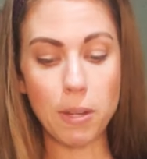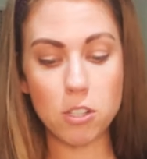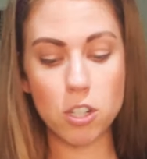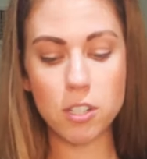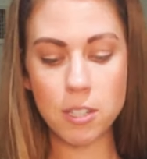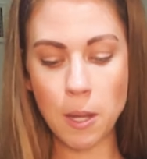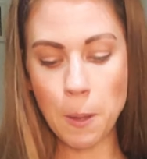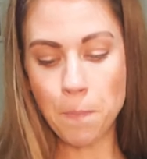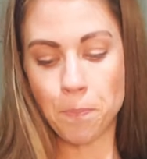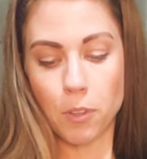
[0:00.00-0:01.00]
mixtures
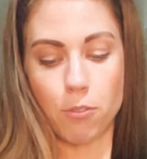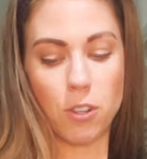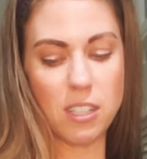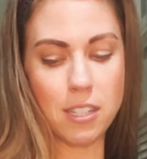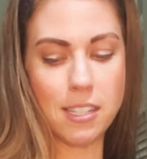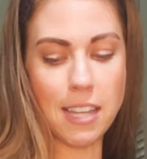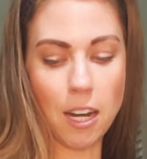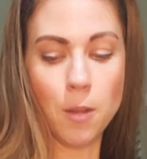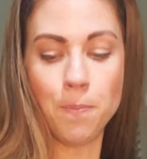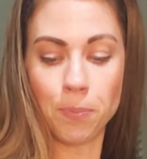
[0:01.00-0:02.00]
for it to
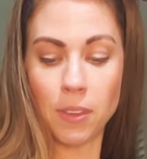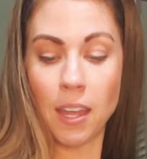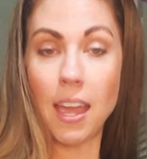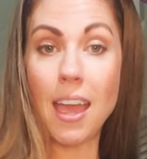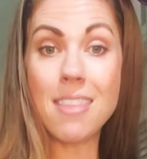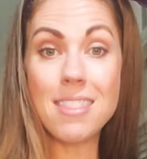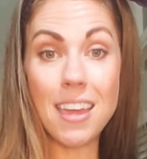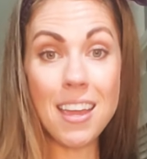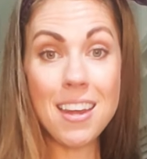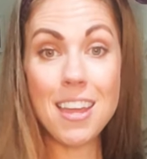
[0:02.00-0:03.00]
settle. And
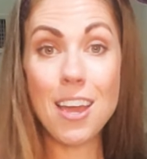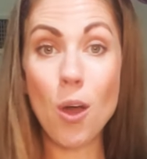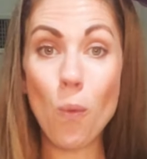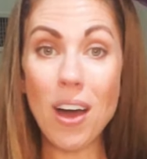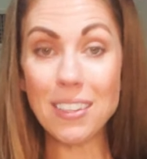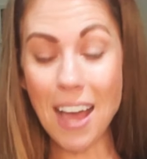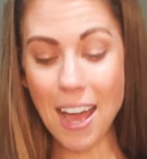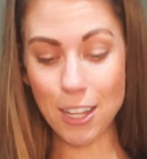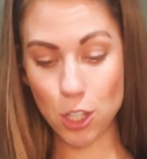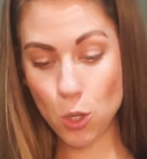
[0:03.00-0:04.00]
then
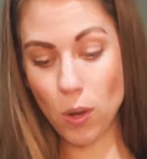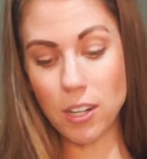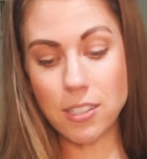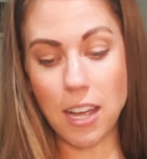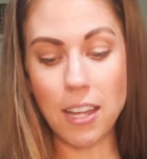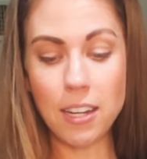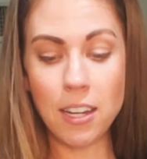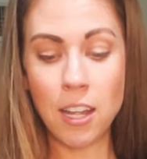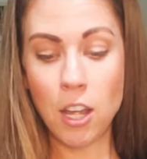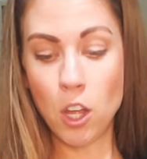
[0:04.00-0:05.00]
voila, you are done.
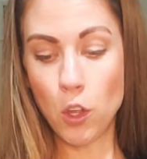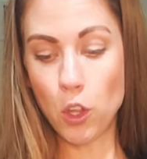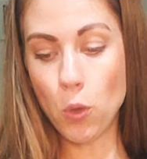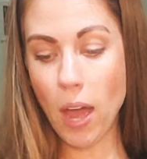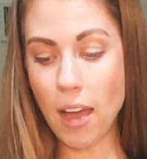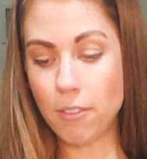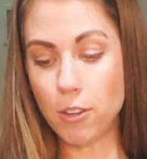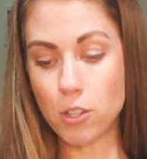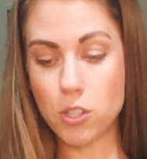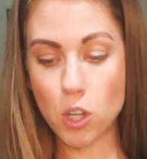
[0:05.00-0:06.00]
You have
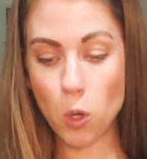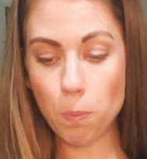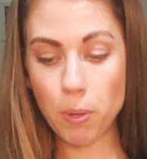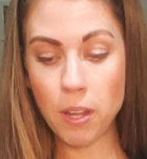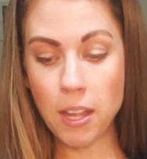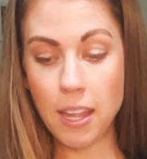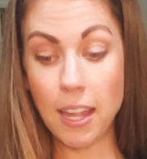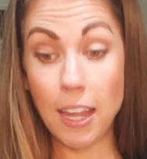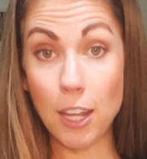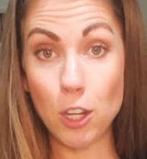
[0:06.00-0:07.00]
your soap
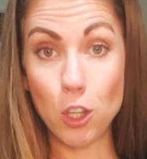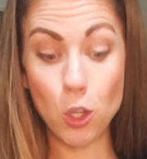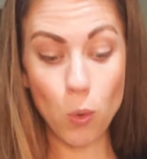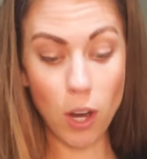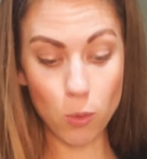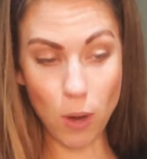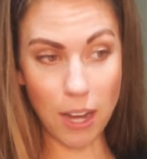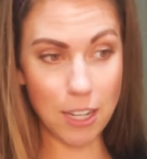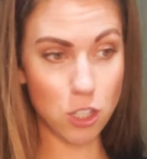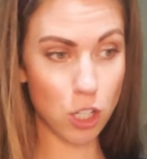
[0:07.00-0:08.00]
and you are
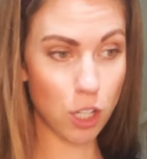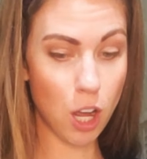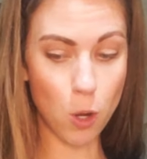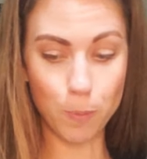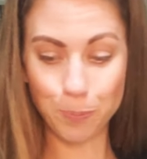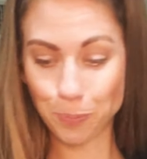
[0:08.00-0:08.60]
ready to go.